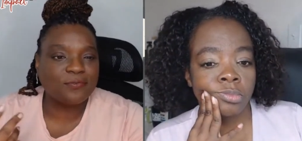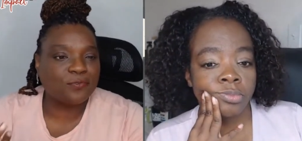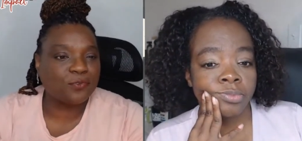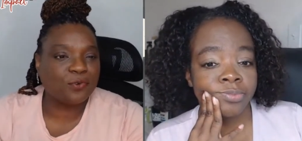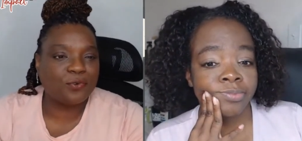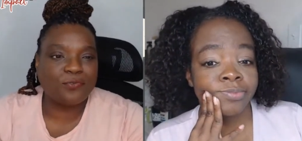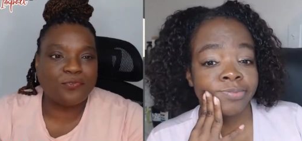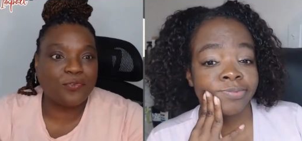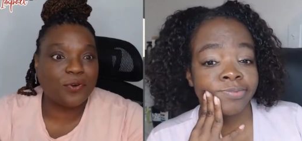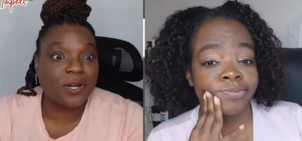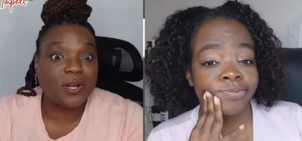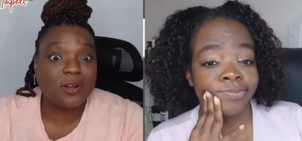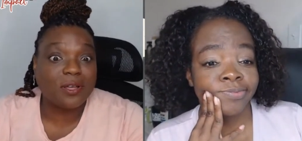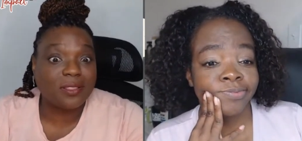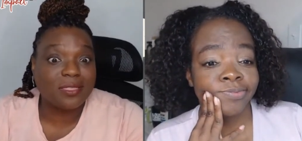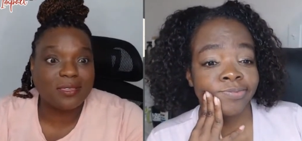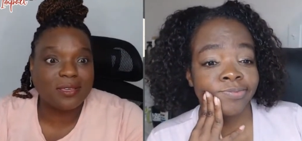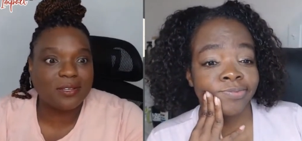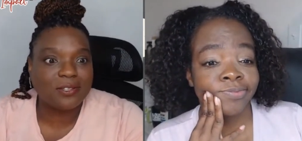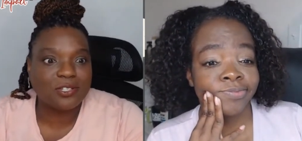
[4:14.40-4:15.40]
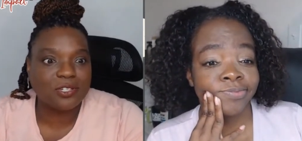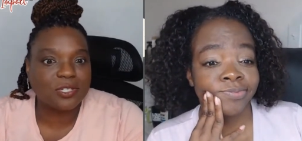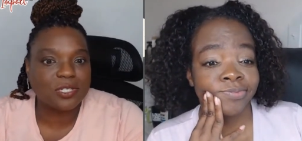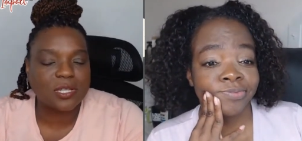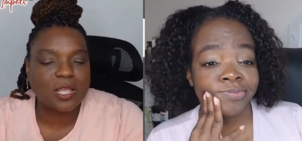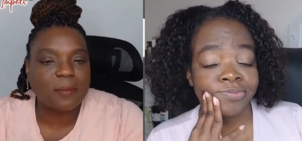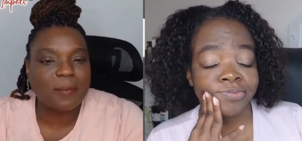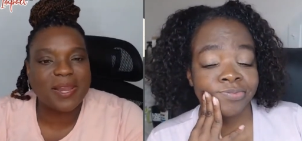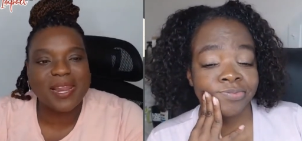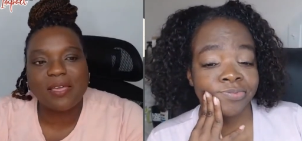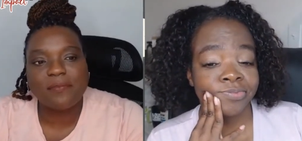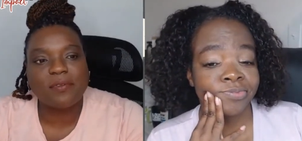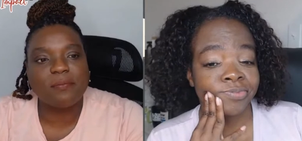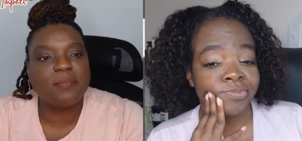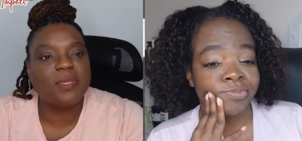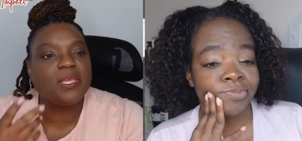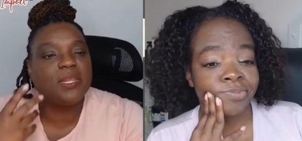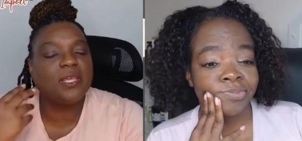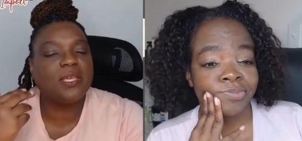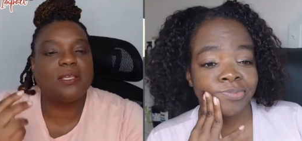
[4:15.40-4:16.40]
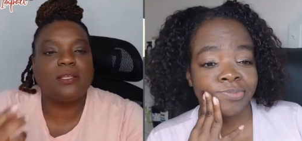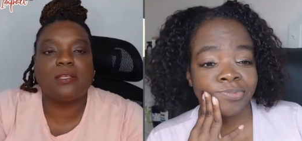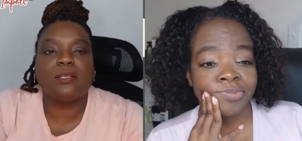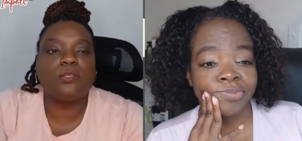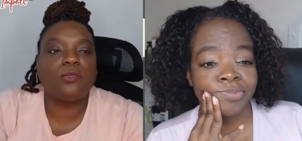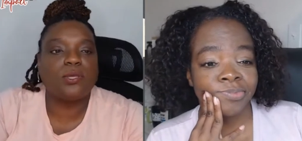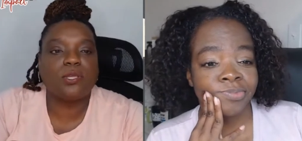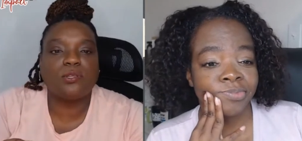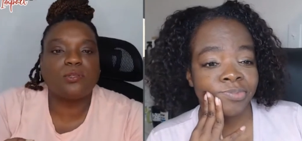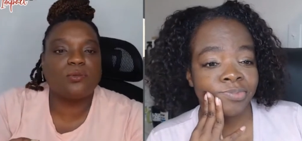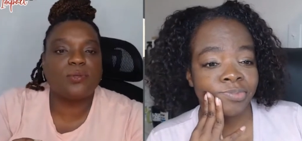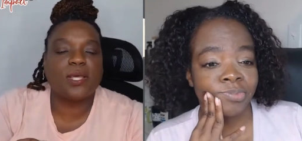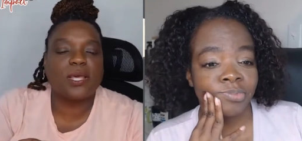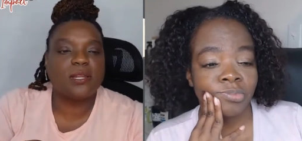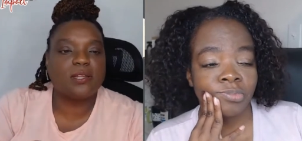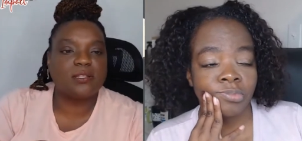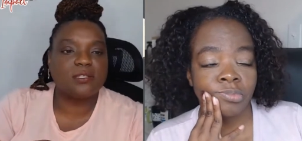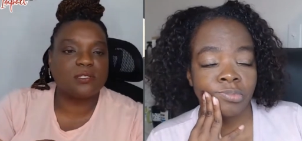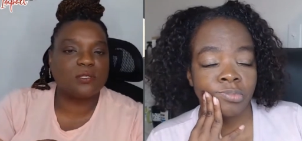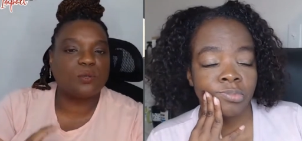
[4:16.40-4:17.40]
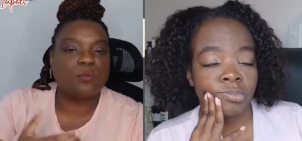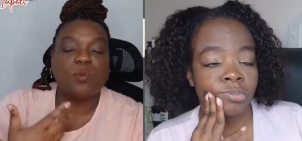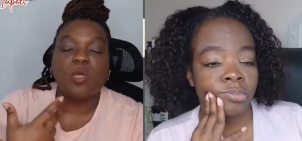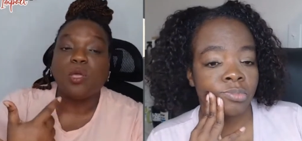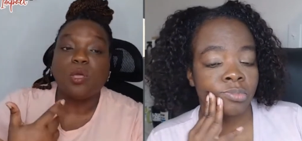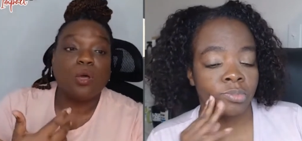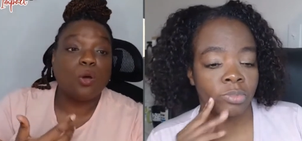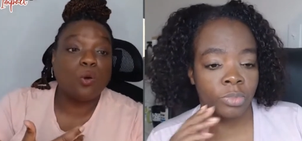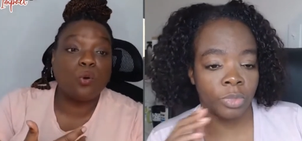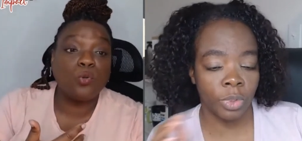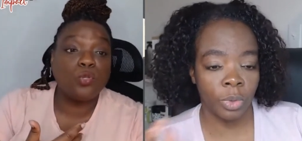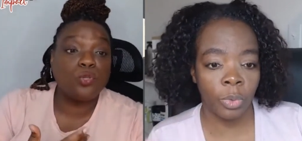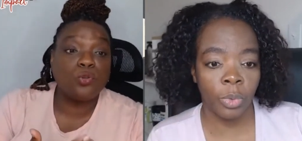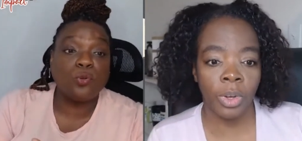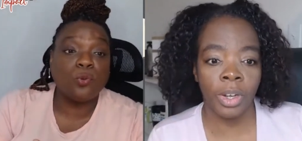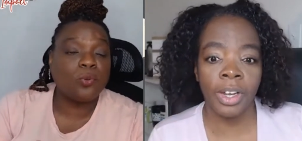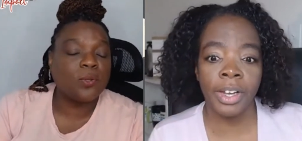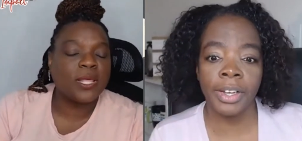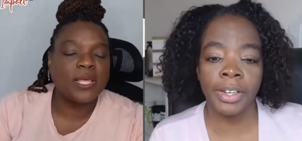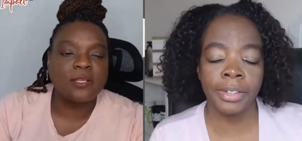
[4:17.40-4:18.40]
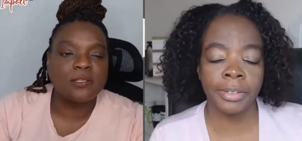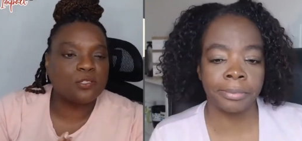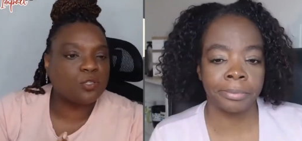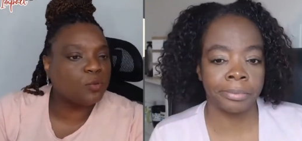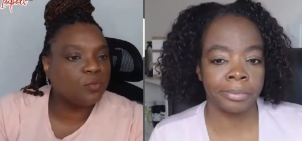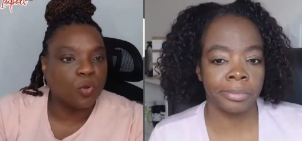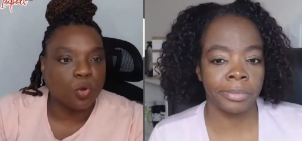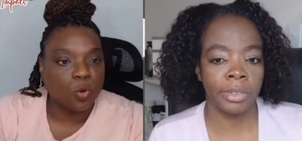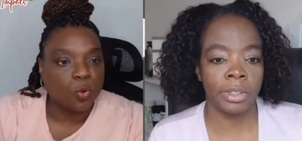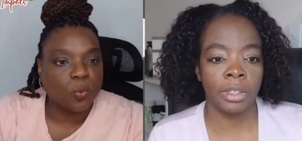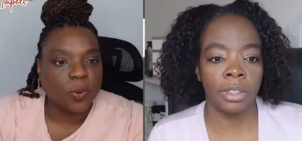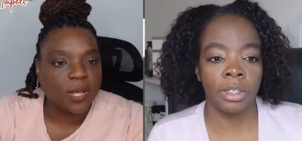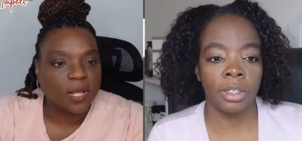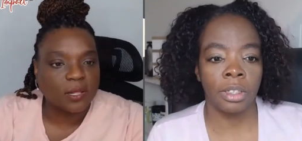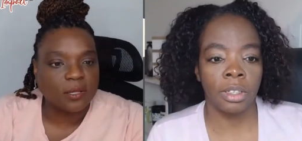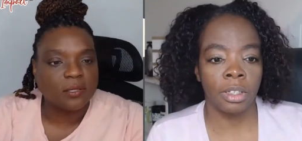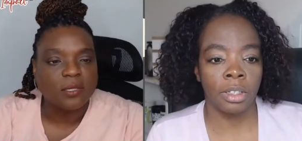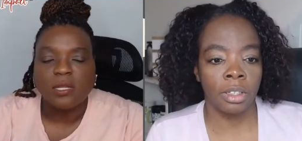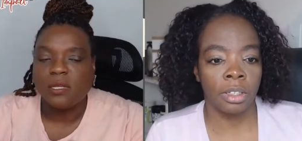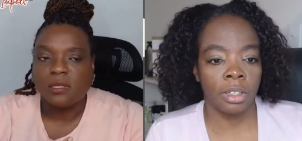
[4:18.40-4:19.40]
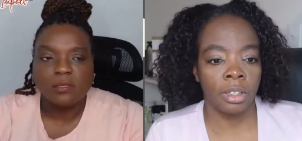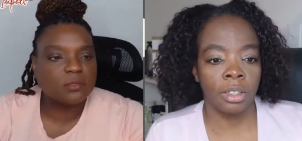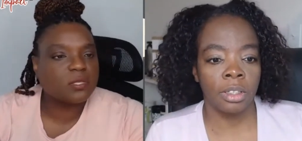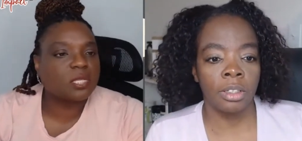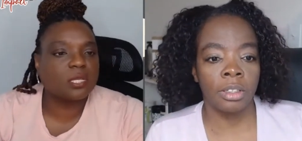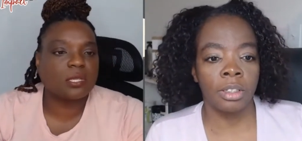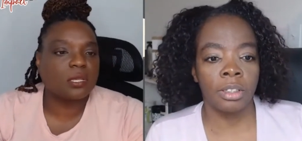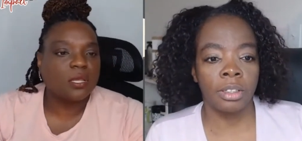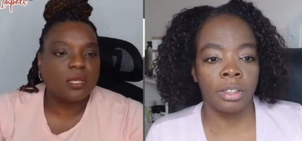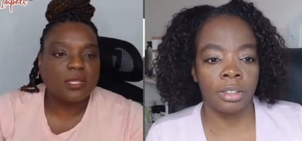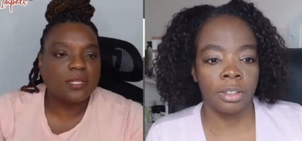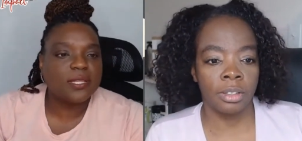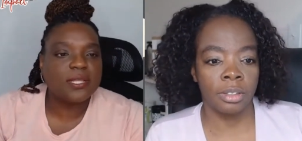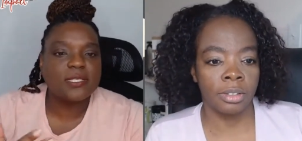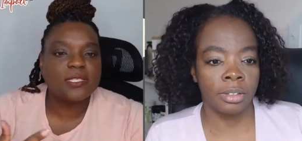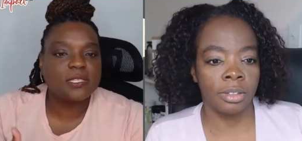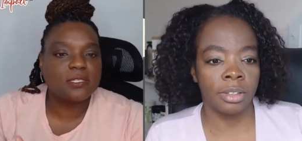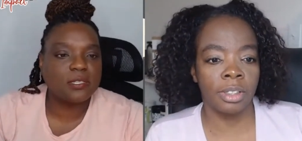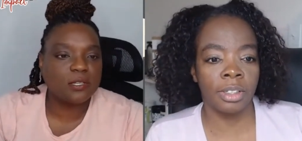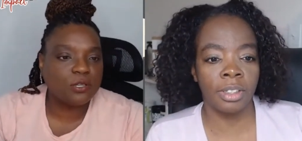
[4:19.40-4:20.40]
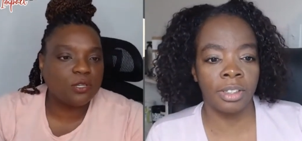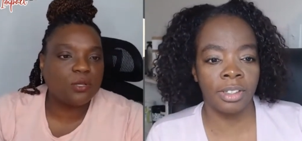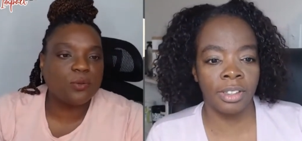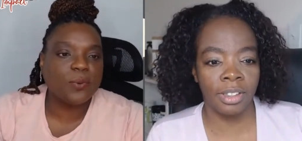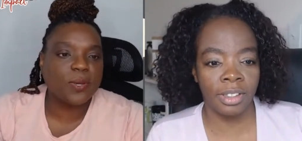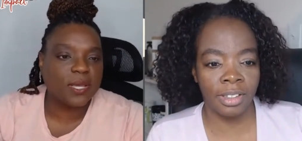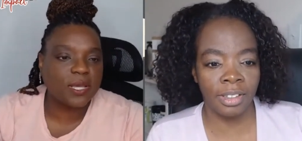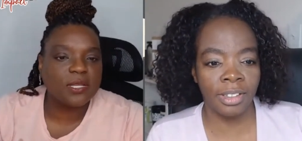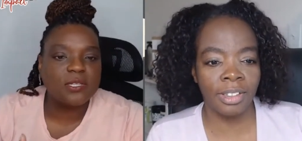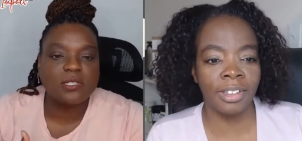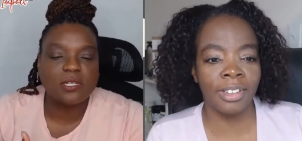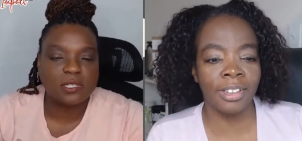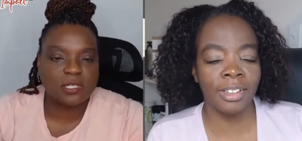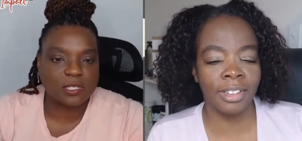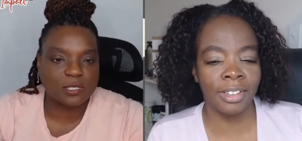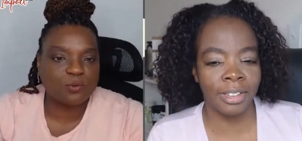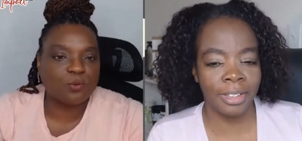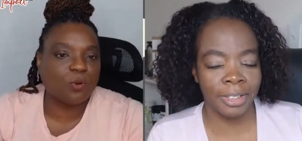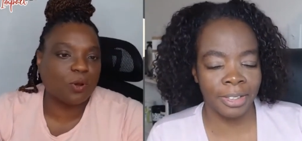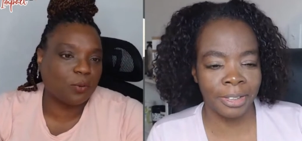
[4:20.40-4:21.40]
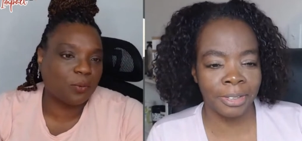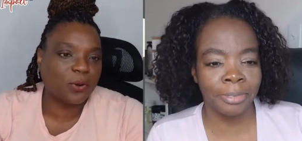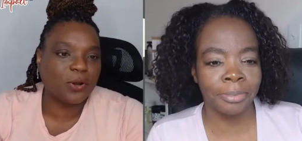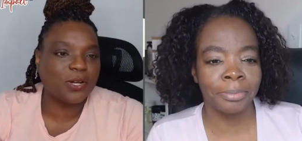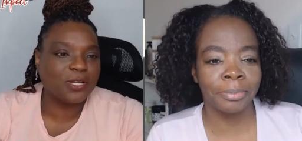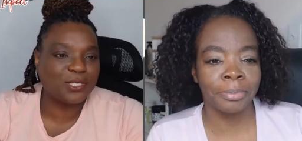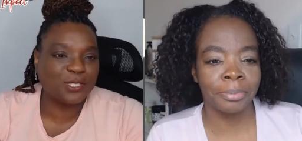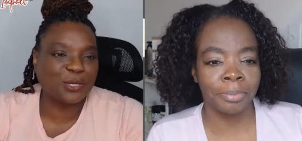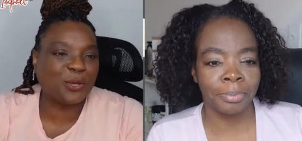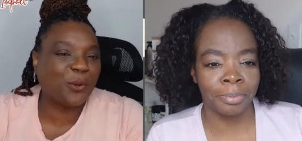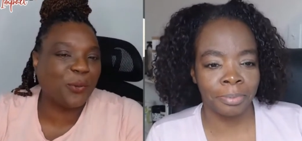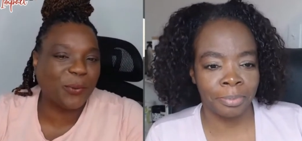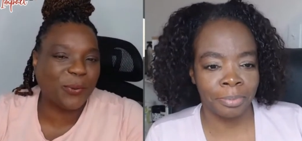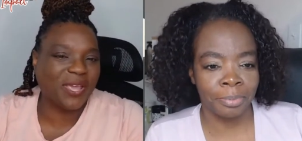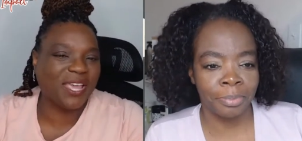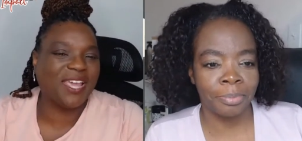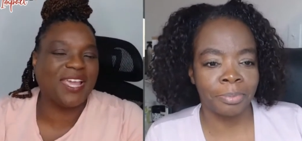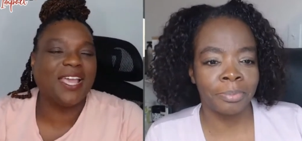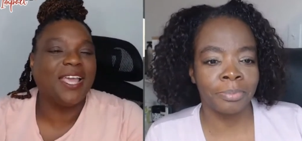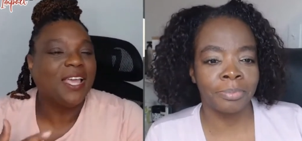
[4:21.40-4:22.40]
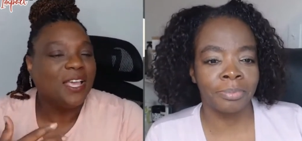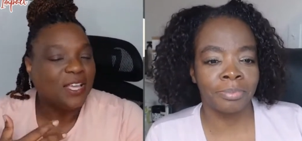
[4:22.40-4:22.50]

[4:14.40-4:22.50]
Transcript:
Speaker 1: for, for nothing, just come and have a meeting. You can do that in Zoom. Oh, you right. don't like Zoom? Oh, well, this is the new age. This is what we're doing.